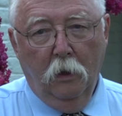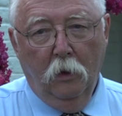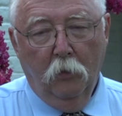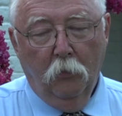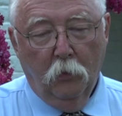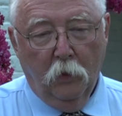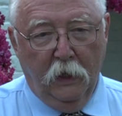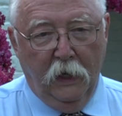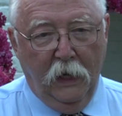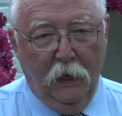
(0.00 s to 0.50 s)

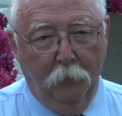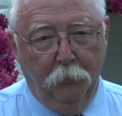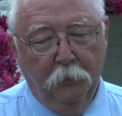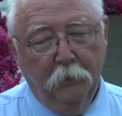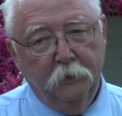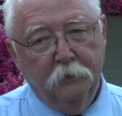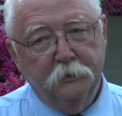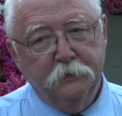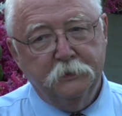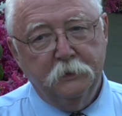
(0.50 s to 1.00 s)
What
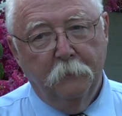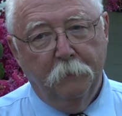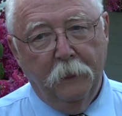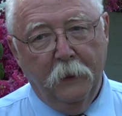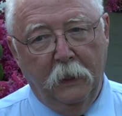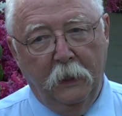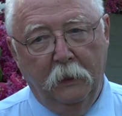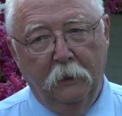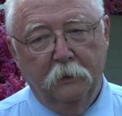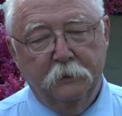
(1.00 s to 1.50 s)
happens
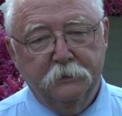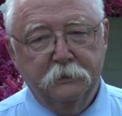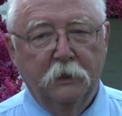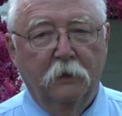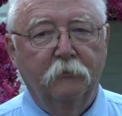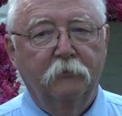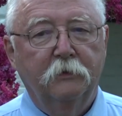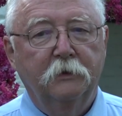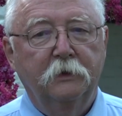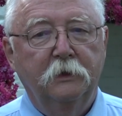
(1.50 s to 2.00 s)
in
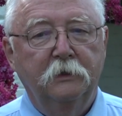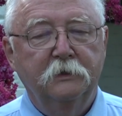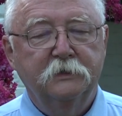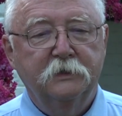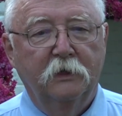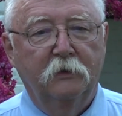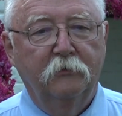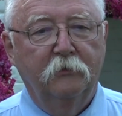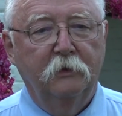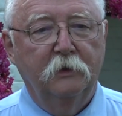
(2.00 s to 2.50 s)

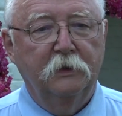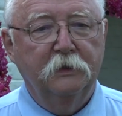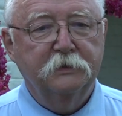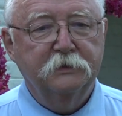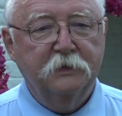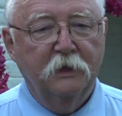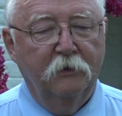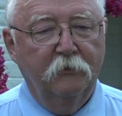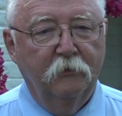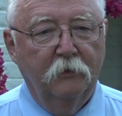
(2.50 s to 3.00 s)

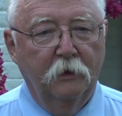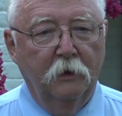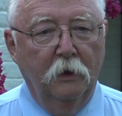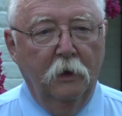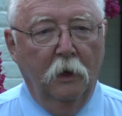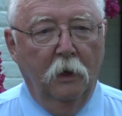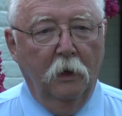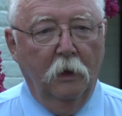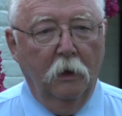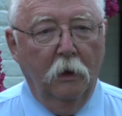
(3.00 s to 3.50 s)
1777,
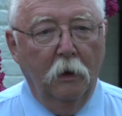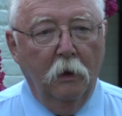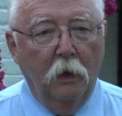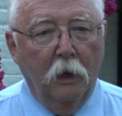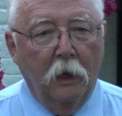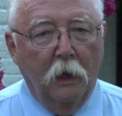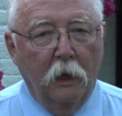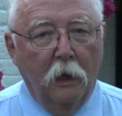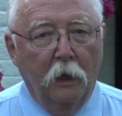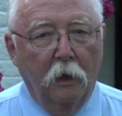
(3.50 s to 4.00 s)

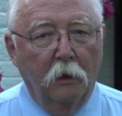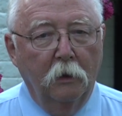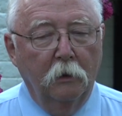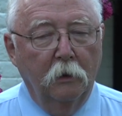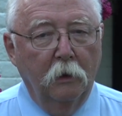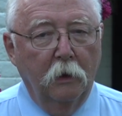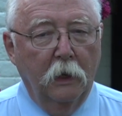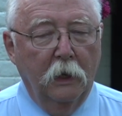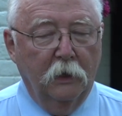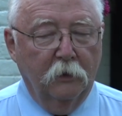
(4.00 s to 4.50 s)

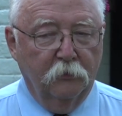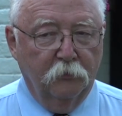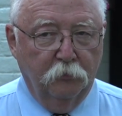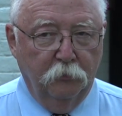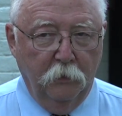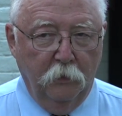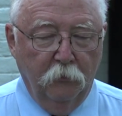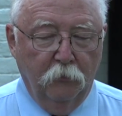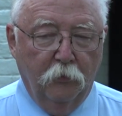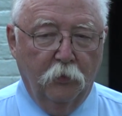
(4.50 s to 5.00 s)
as
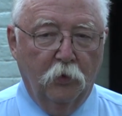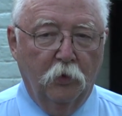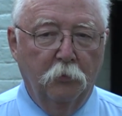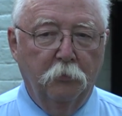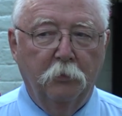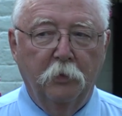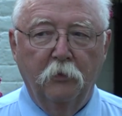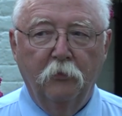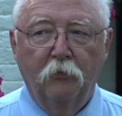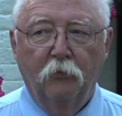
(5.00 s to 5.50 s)
we've
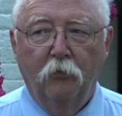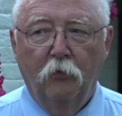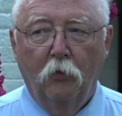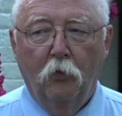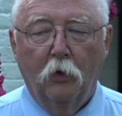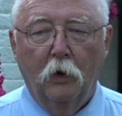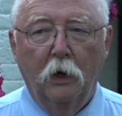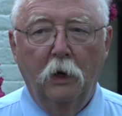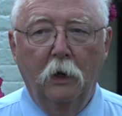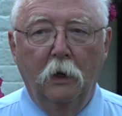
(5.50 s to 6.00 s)
heard
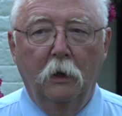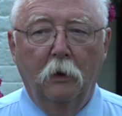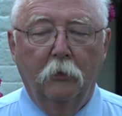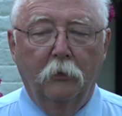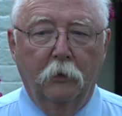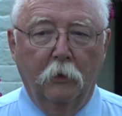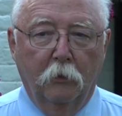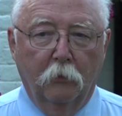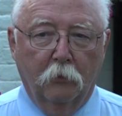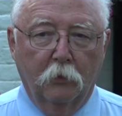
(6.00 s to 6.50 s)
before,
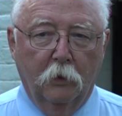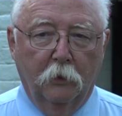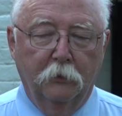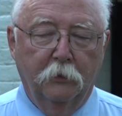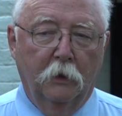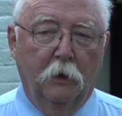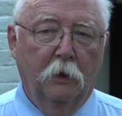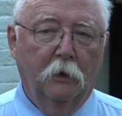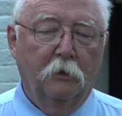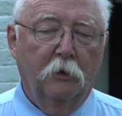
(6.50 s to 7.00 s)
The
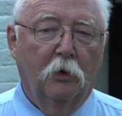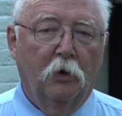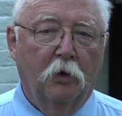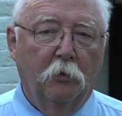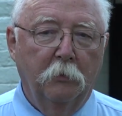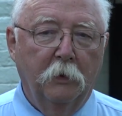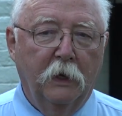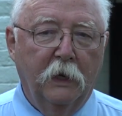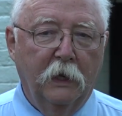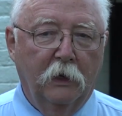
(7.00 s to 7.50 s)
Continental
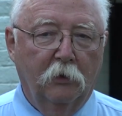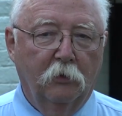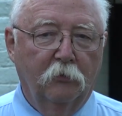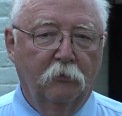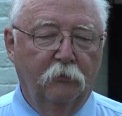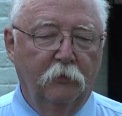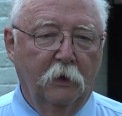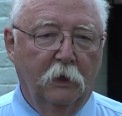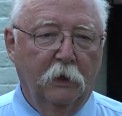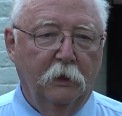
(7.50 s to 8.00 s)
Army cannot
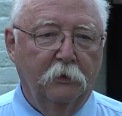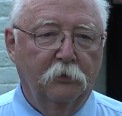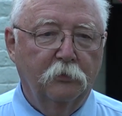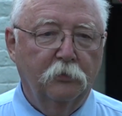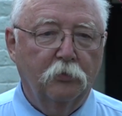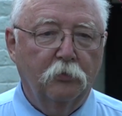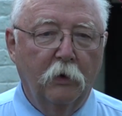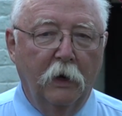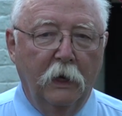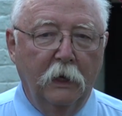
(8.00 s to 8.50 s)
fill
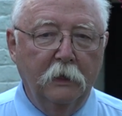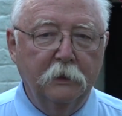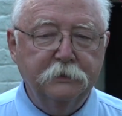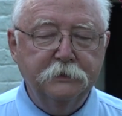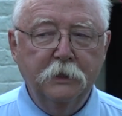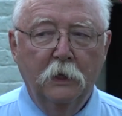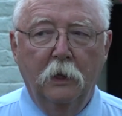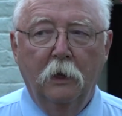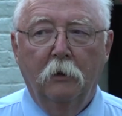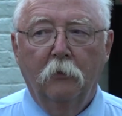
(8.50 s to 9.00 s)
its ranks.